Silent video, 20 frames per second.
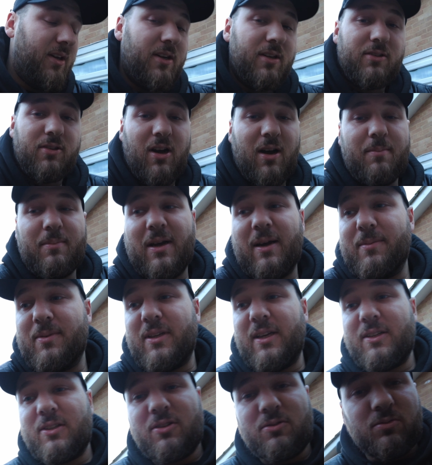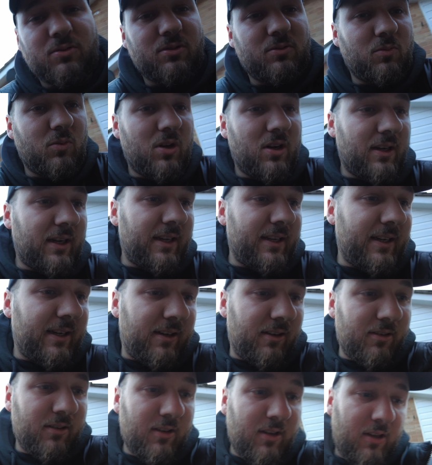time lapse that it just wasn't working
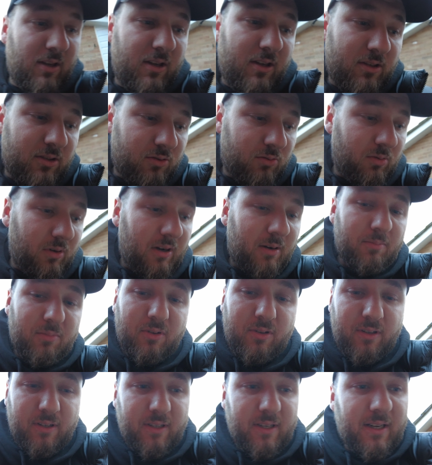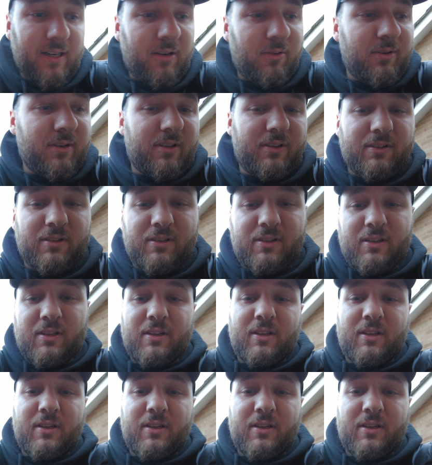out. So what I'm doing now is